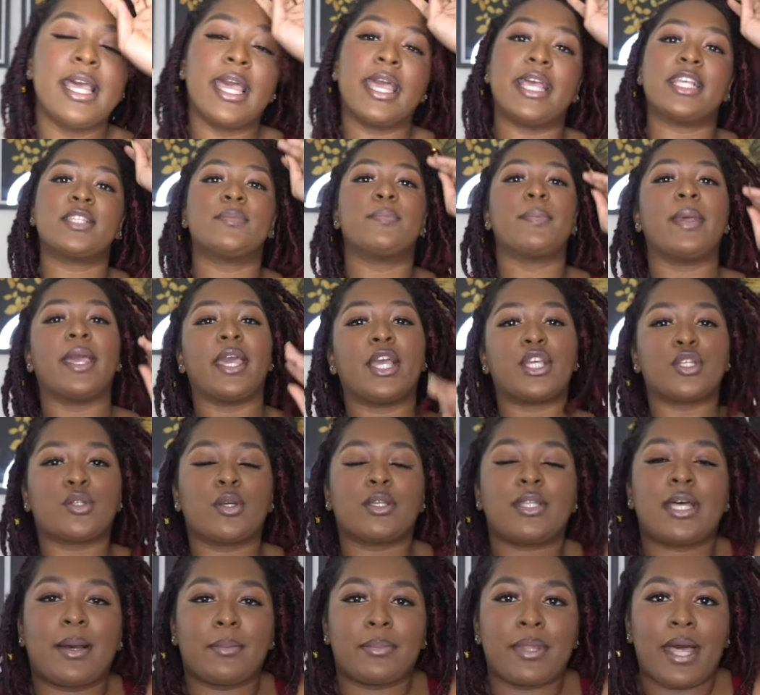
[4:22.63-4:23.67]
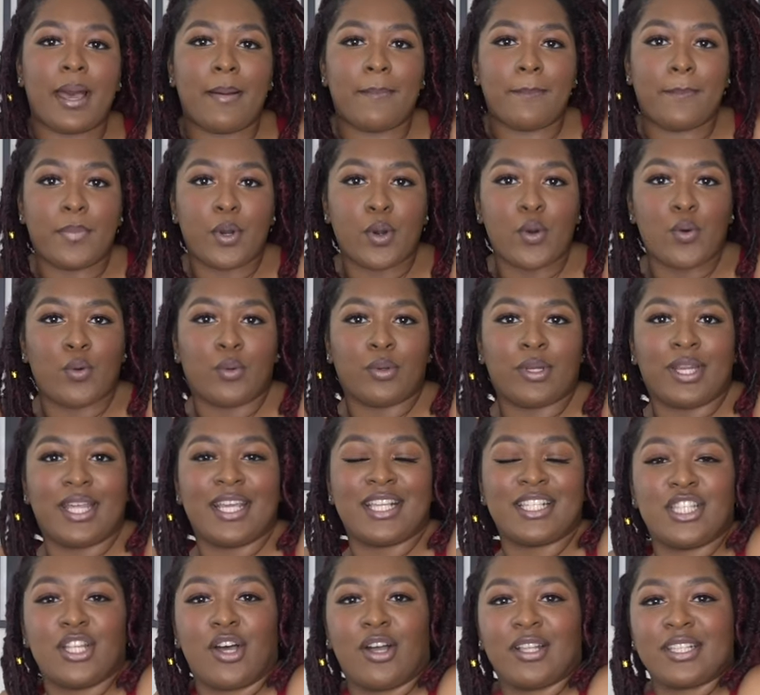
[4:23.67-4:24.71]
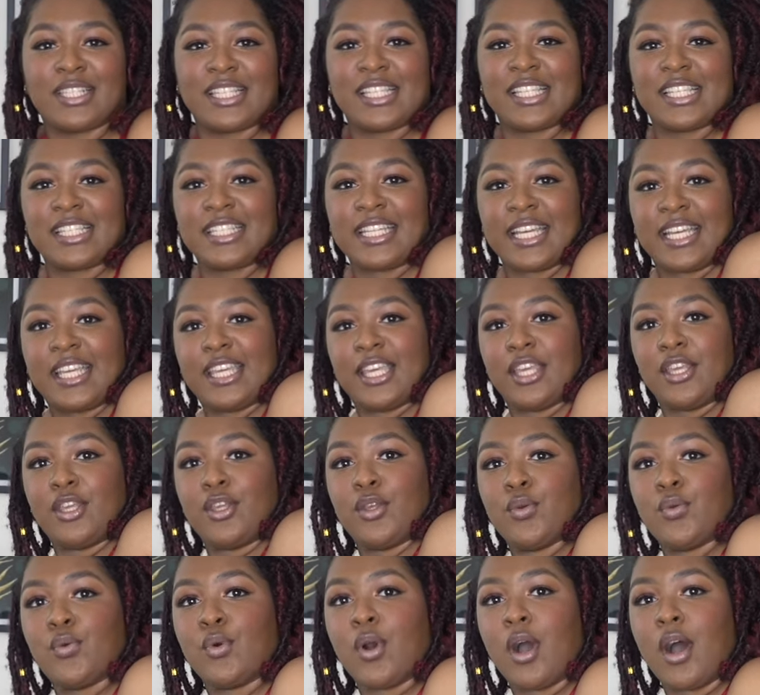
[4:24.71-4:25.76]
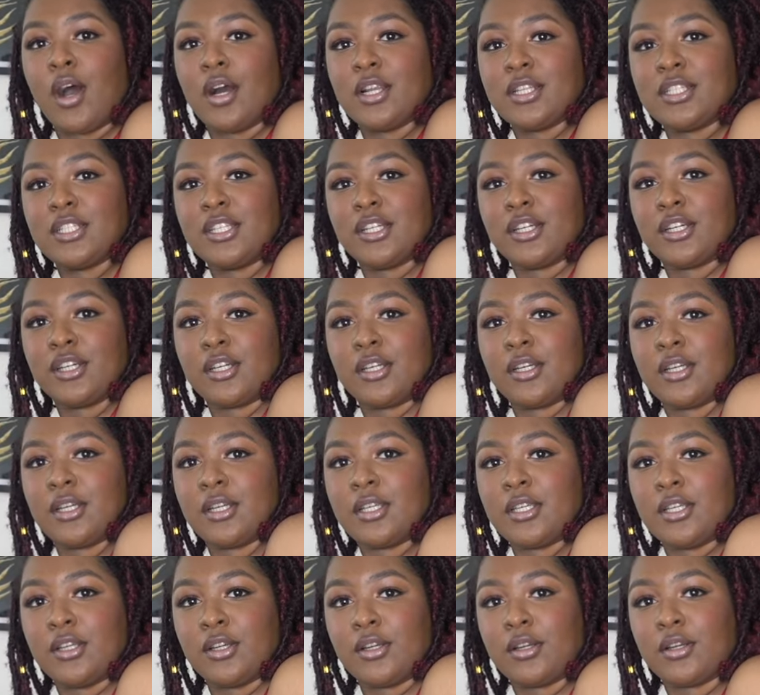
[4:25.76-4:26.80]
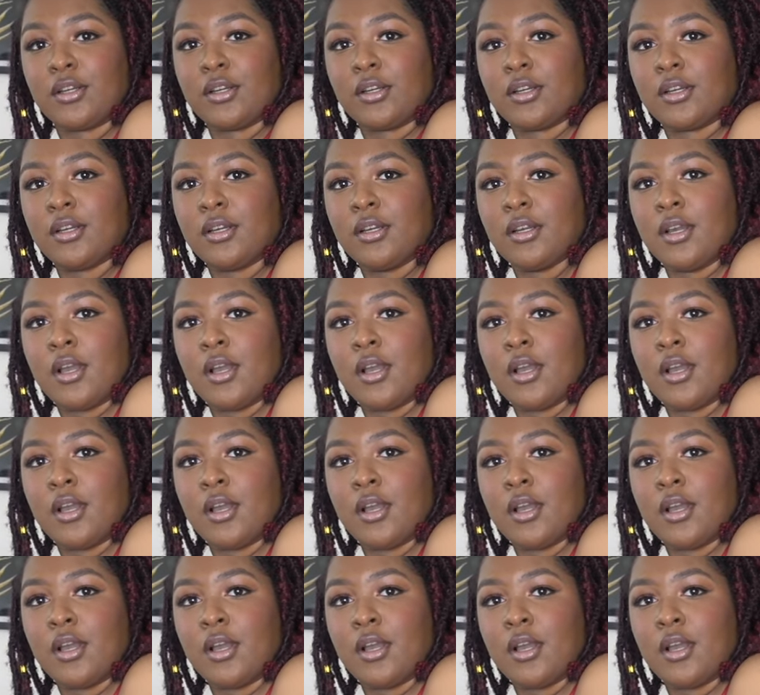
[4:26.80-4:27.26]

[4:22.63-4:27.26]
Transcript: is make sure that that bone is not sticking you under your